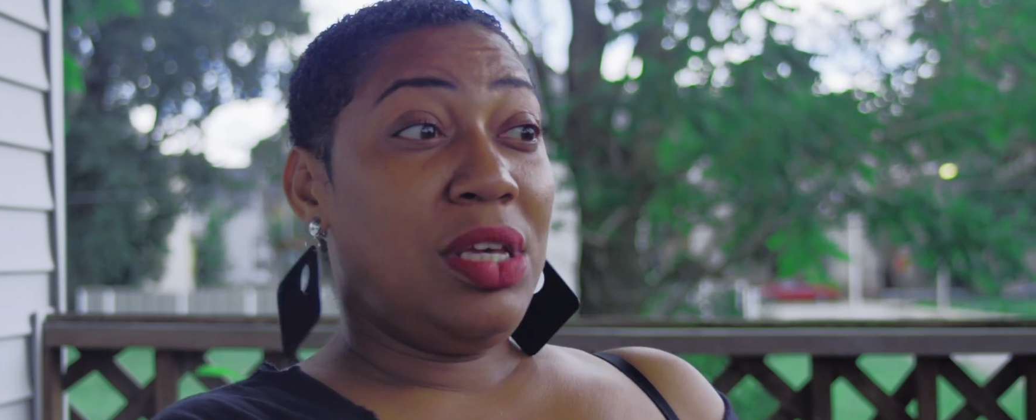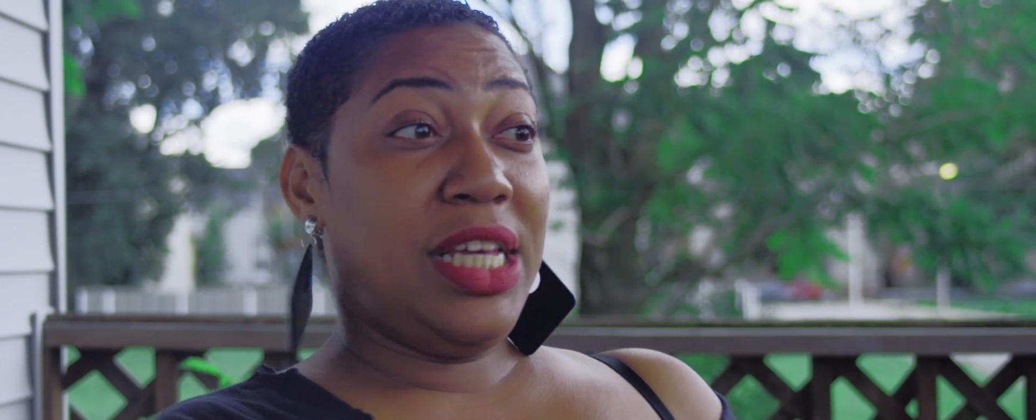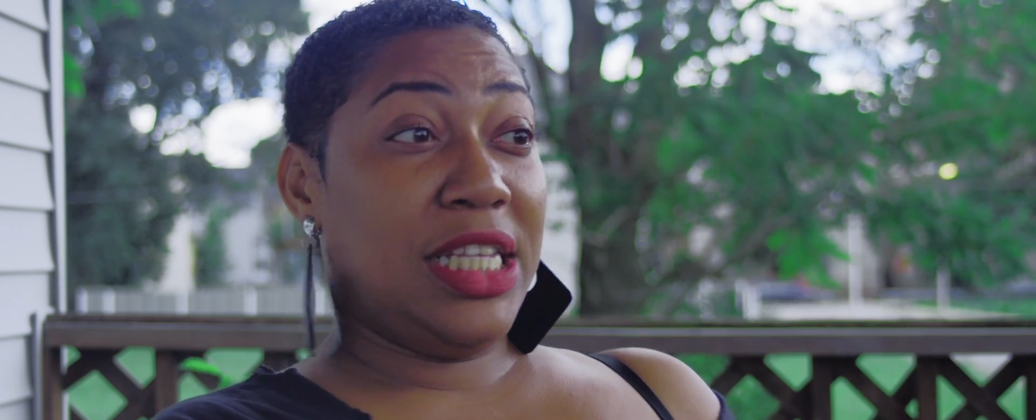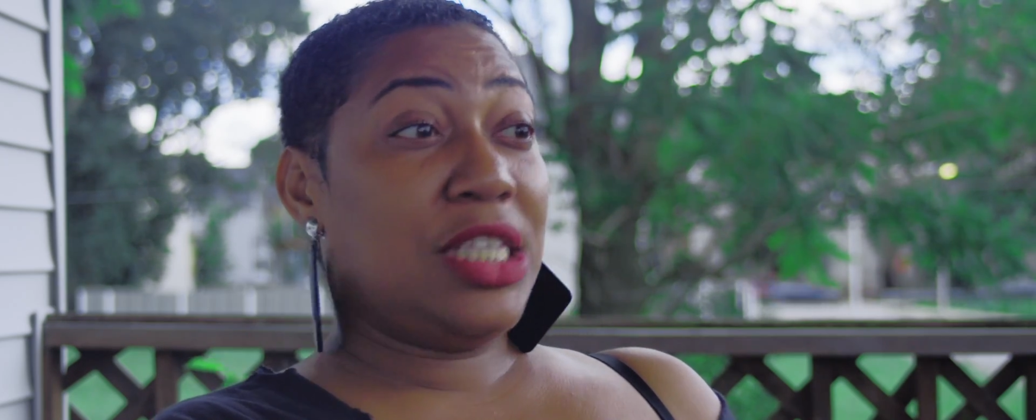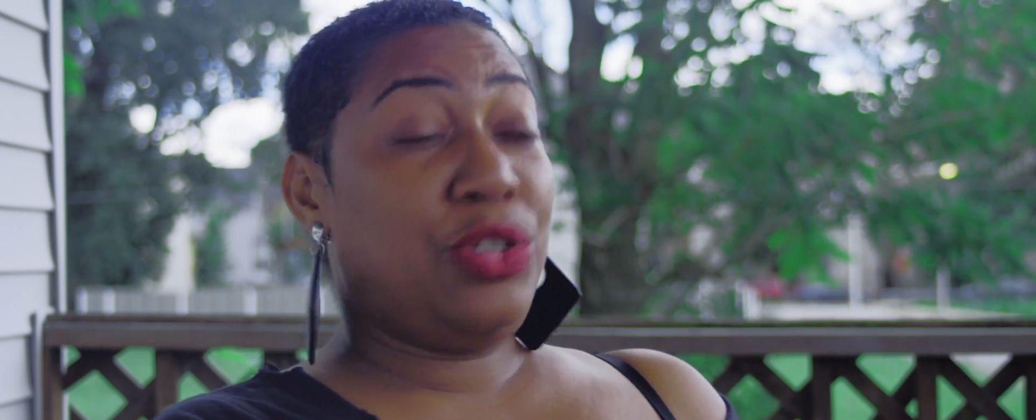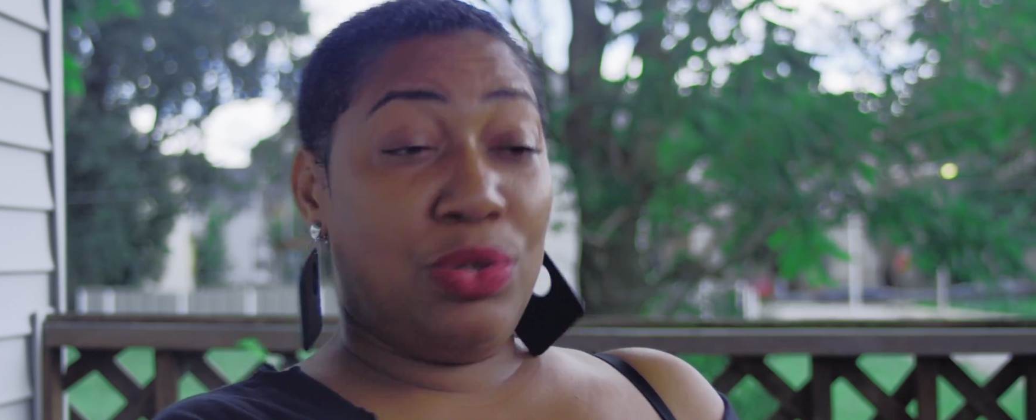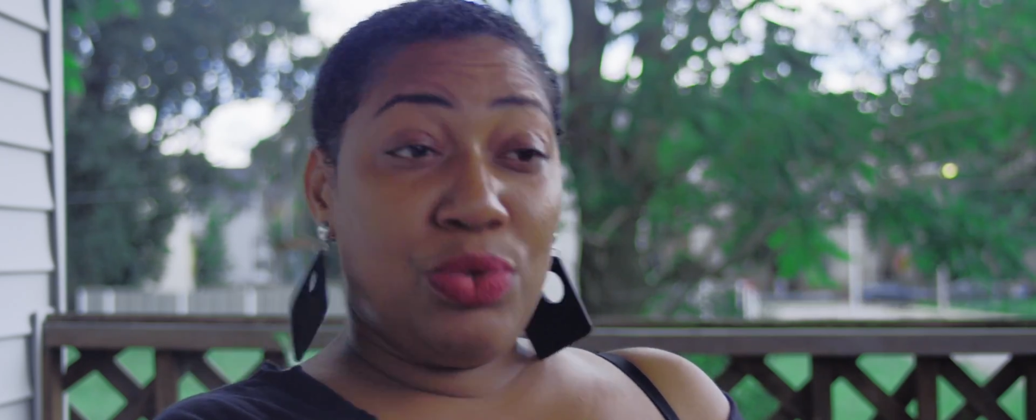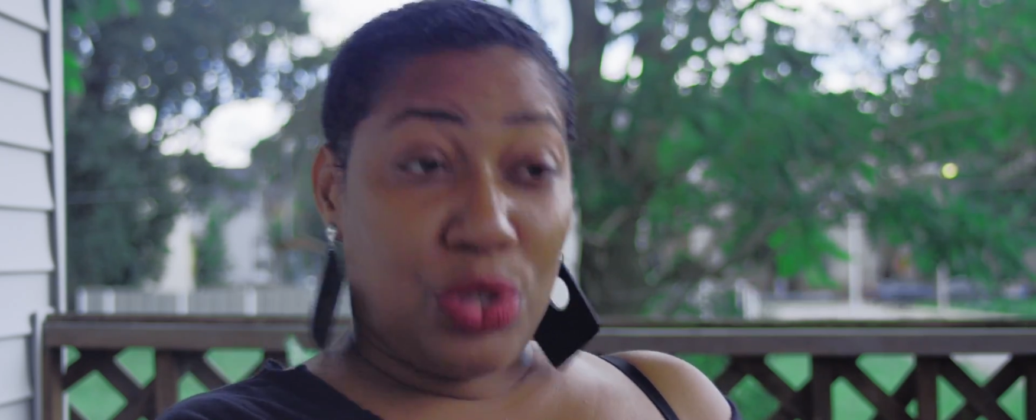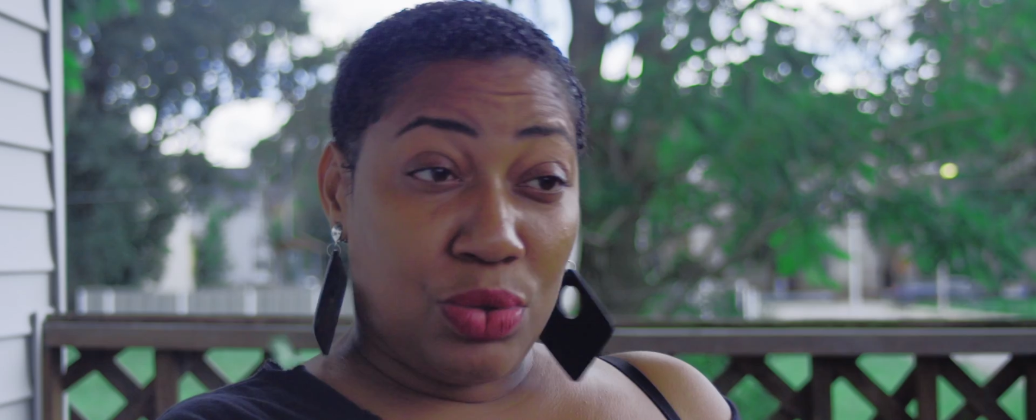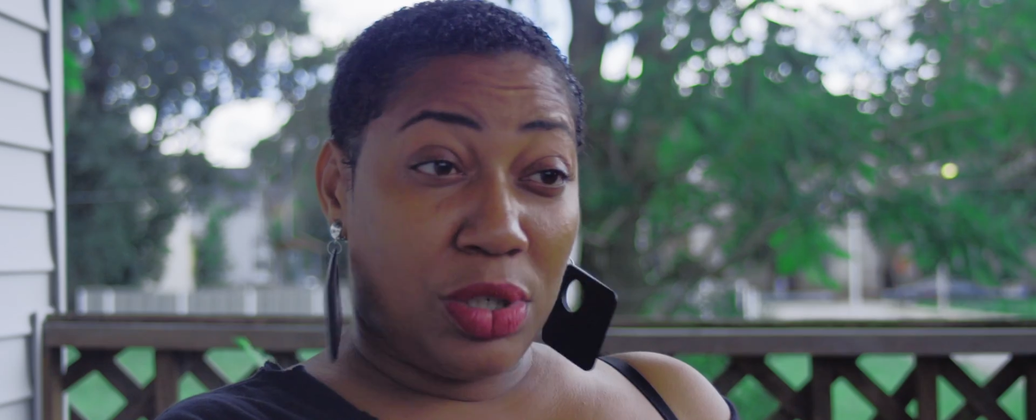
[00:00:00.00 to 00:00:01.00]
it's due
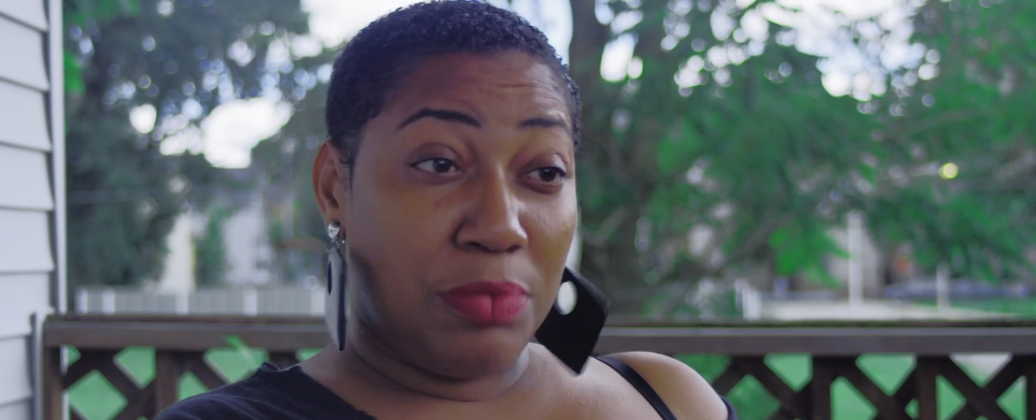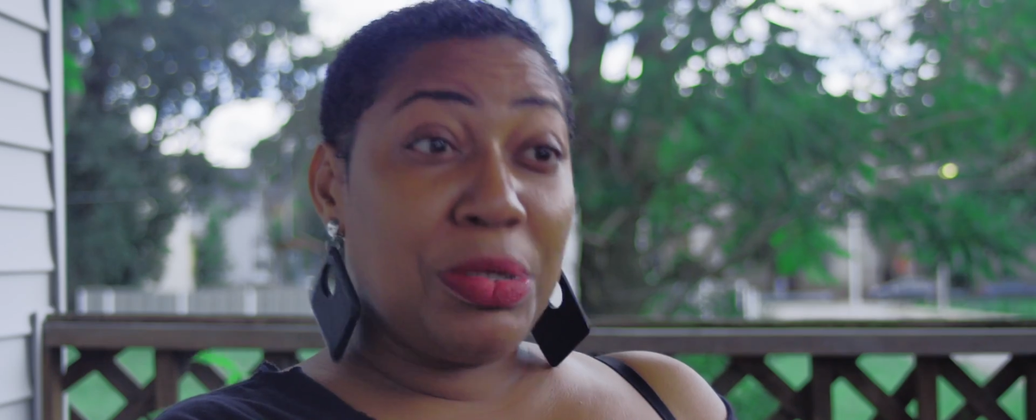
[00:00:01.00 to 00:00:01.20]
to a